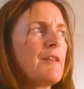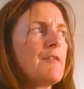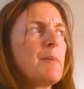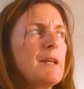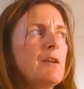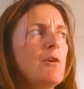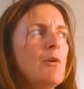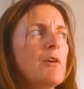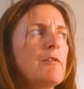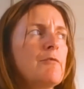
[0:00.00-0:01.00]
been a
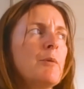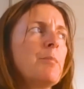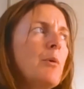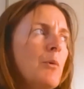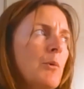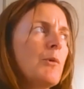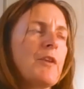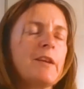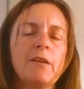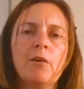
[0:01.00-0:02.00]
lot of reports
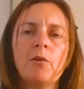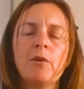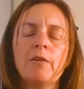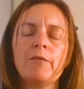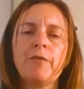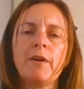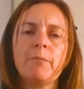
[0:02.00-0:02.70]
and a lot of